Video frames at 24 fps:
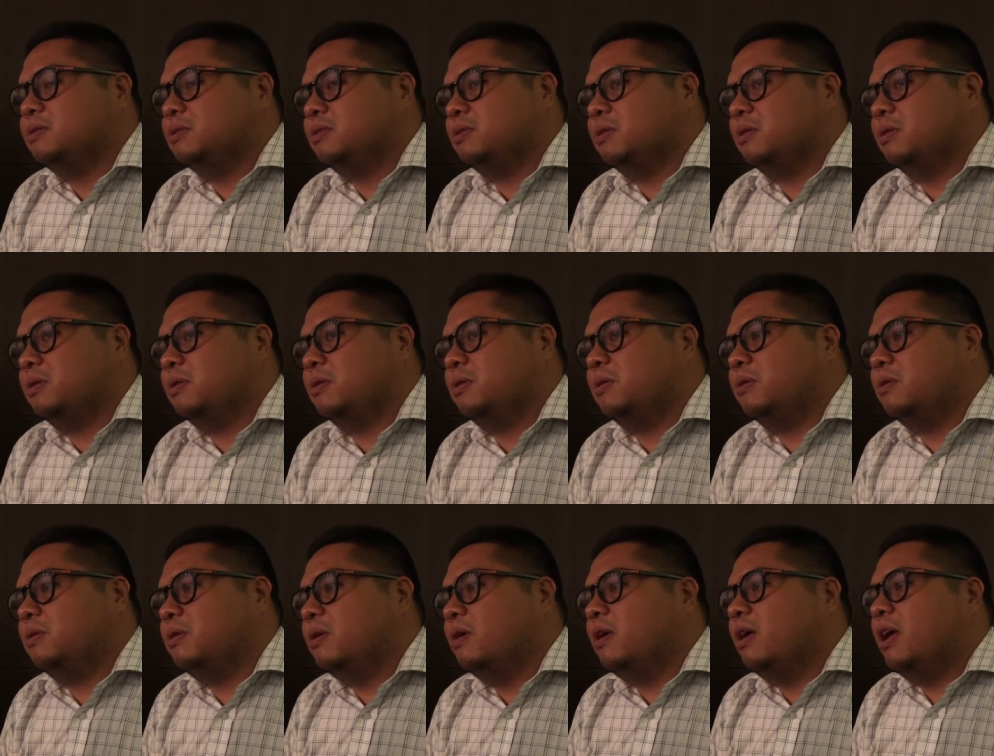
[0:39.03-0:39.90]

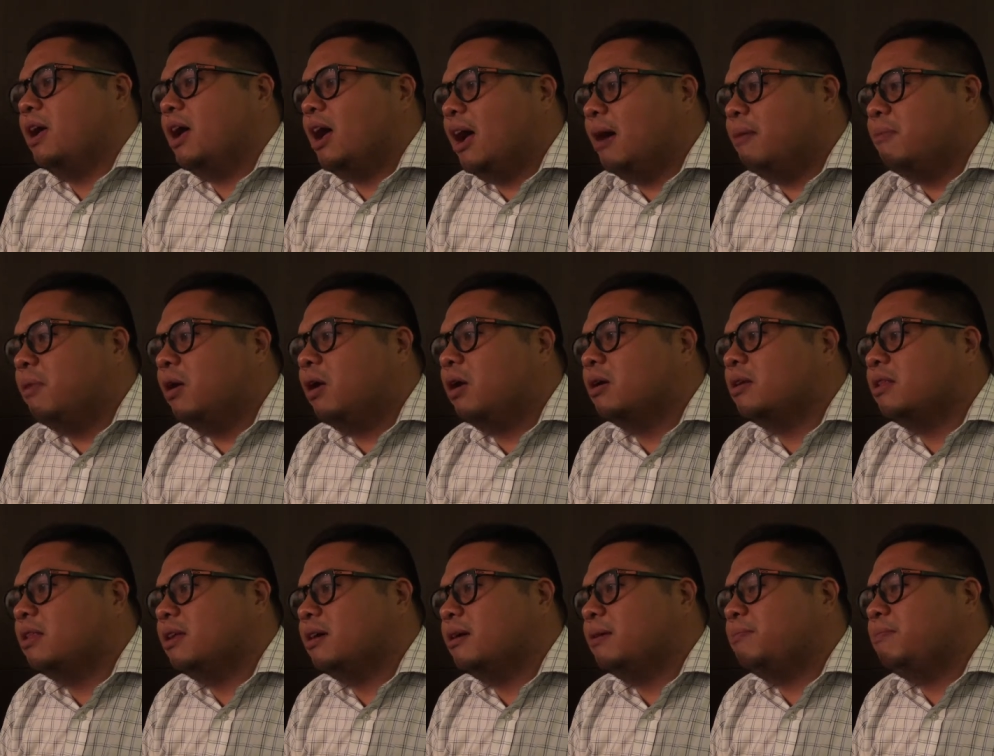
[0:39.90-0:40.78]
So
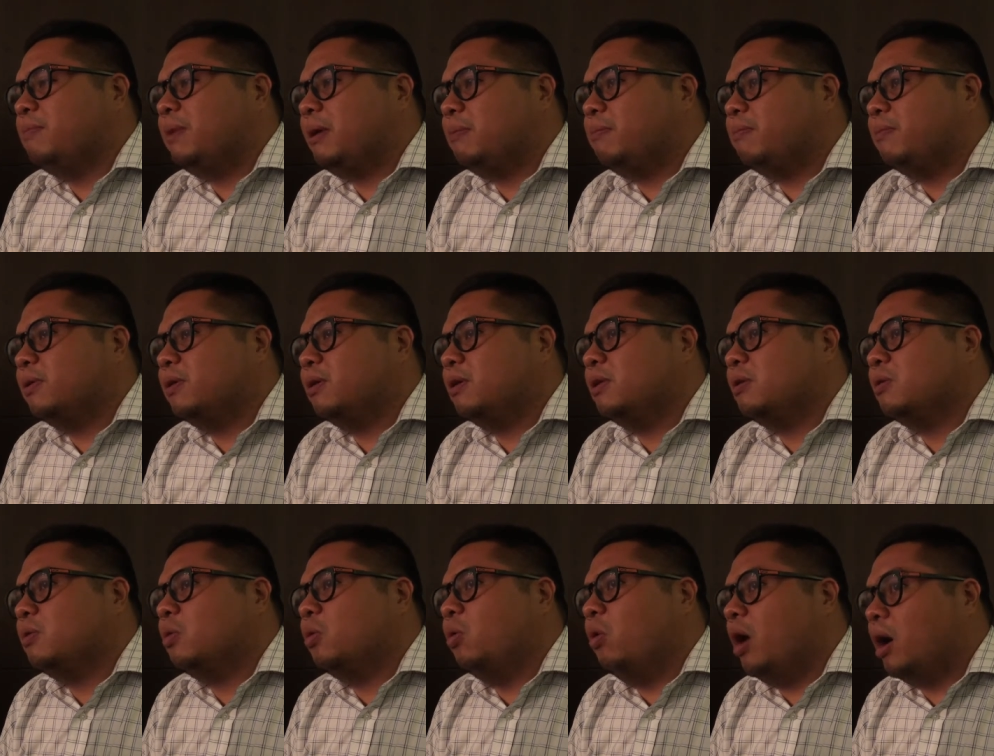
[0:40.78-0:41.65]
among the
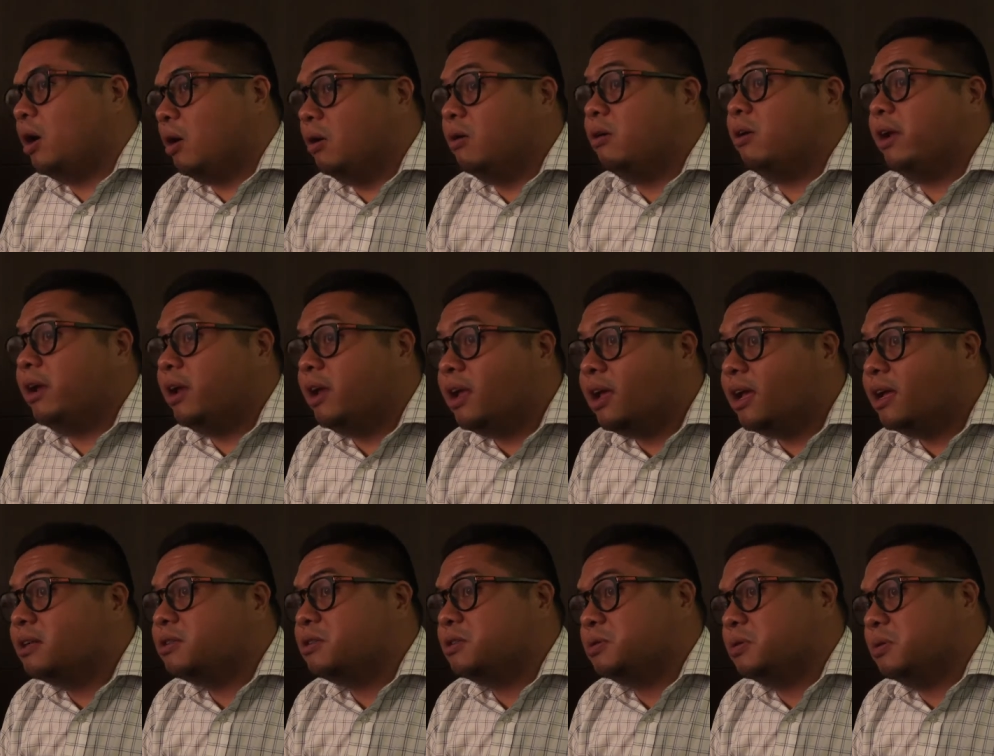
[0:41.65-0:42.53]
people who are
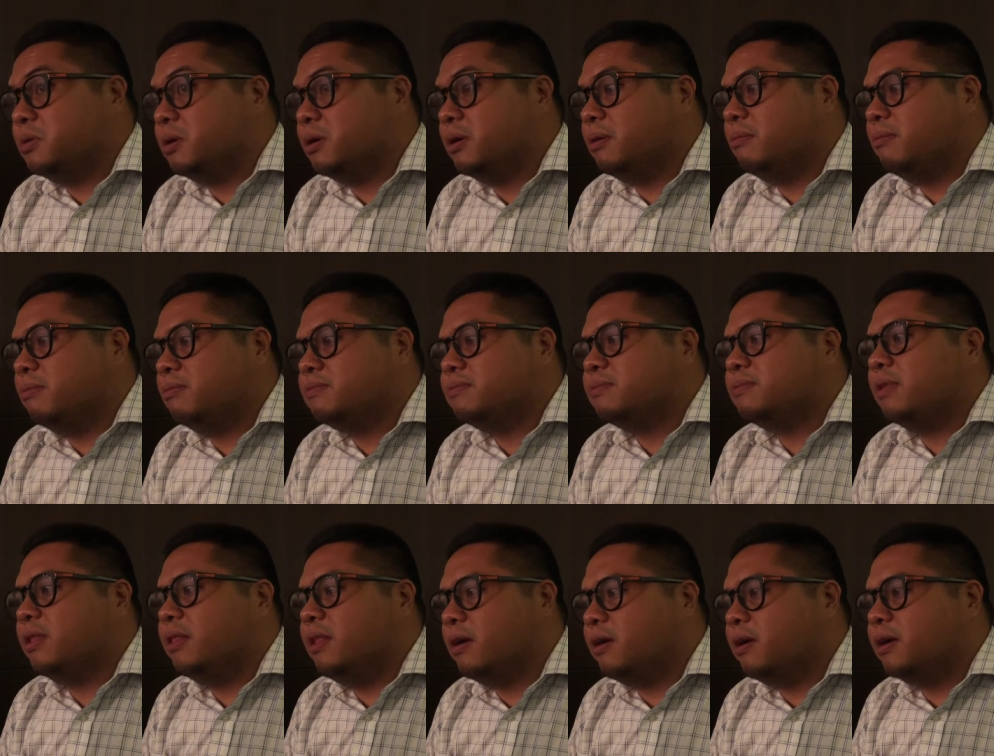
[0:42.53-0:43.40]
already insured,
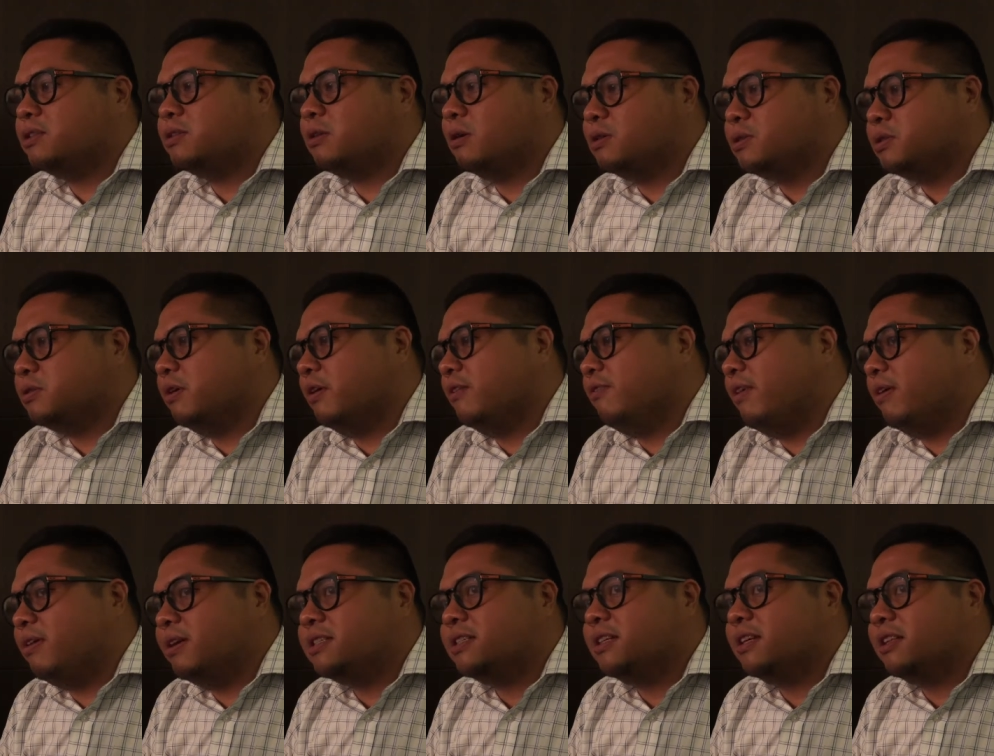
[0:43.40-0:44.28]
there is also a
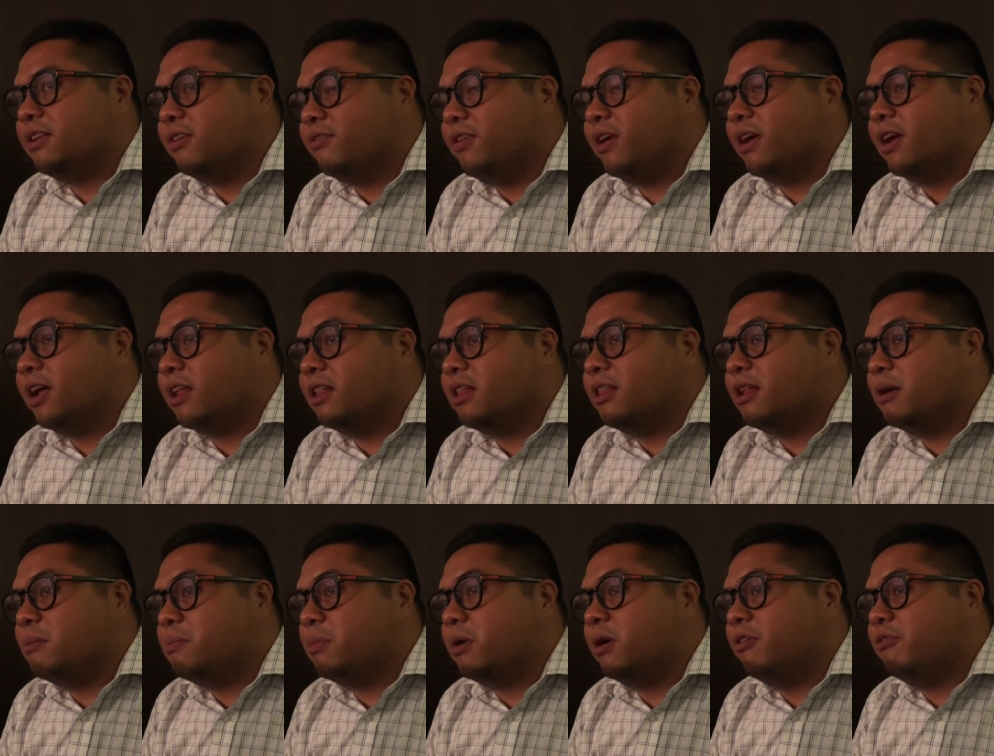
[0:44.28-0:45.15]
very significant
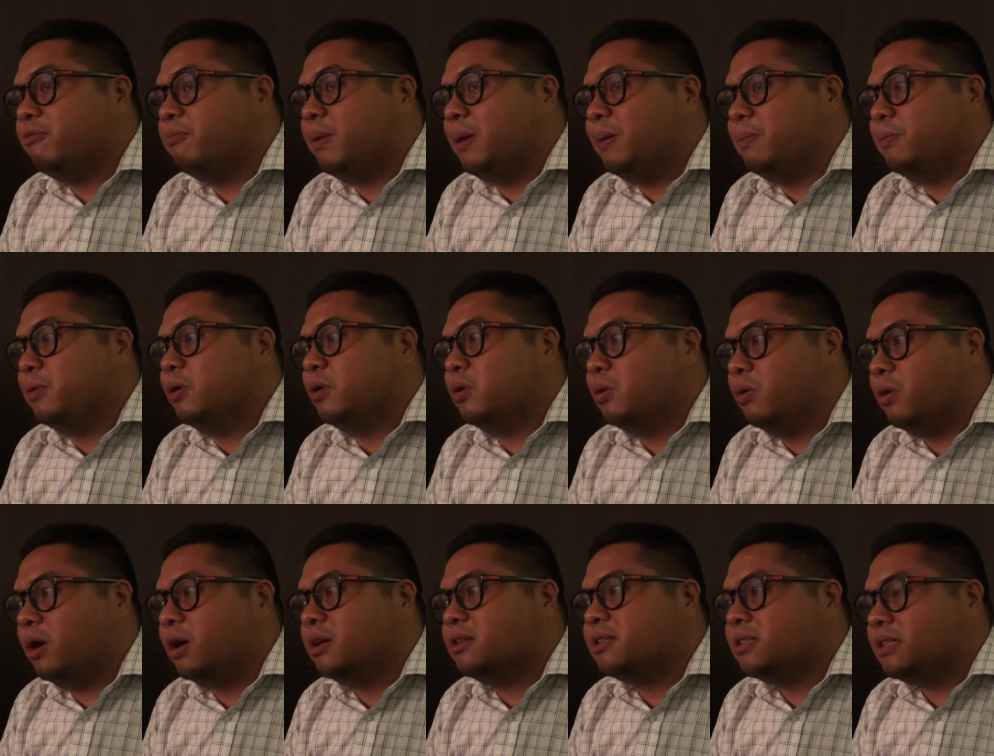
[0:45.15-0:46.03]
number of people
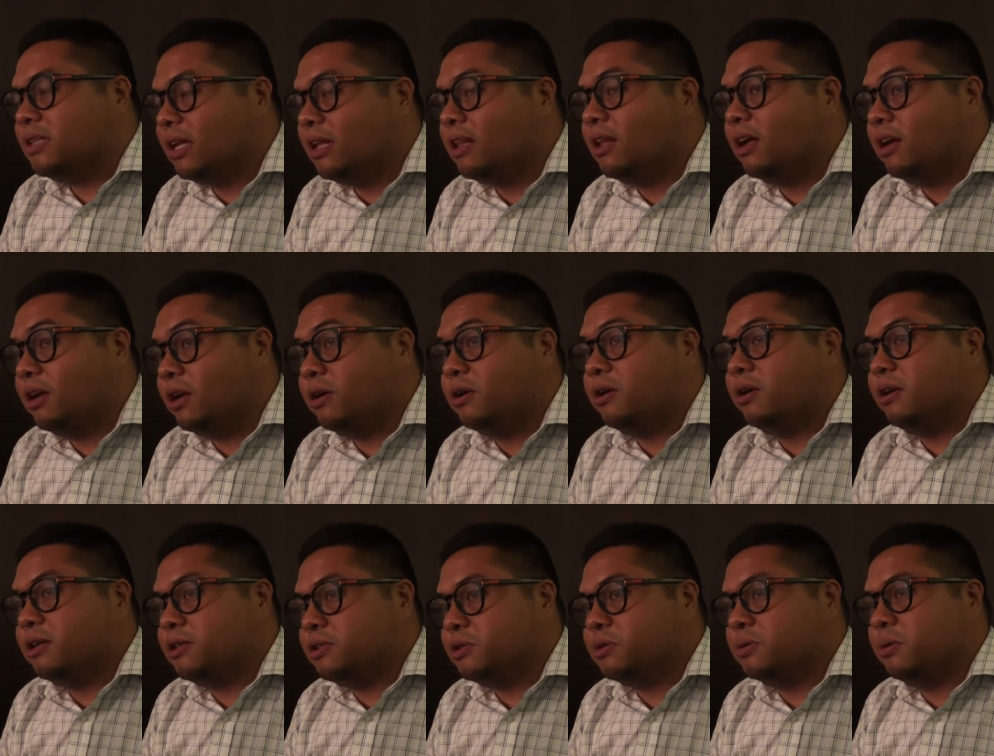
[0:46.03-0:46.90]
who are still
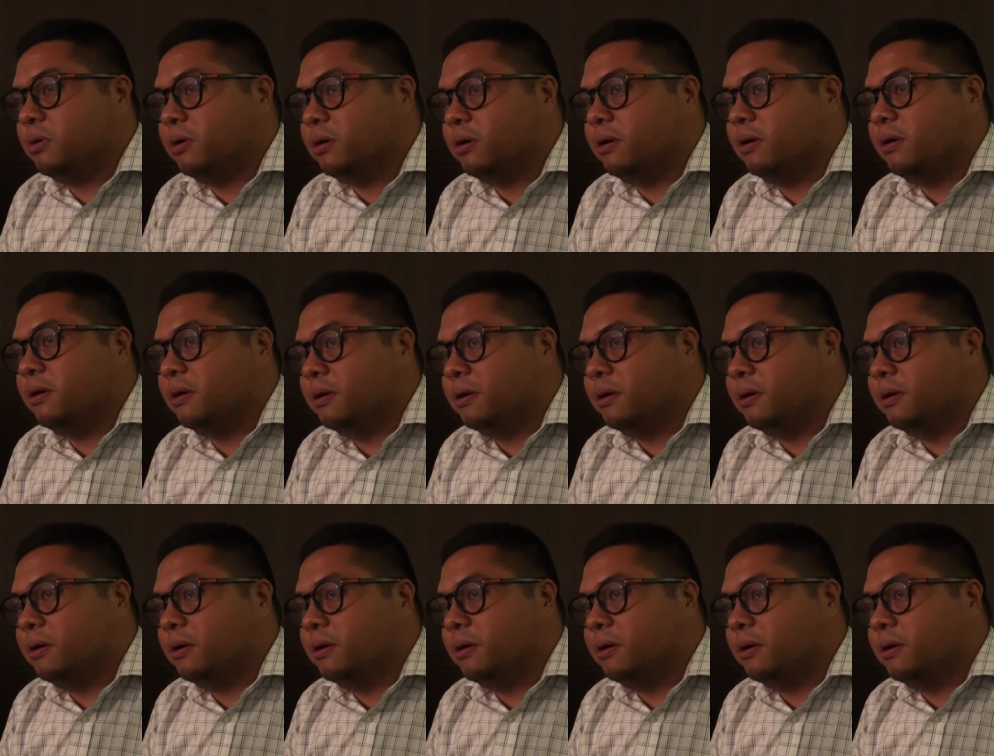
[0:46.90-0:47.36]
underinsured.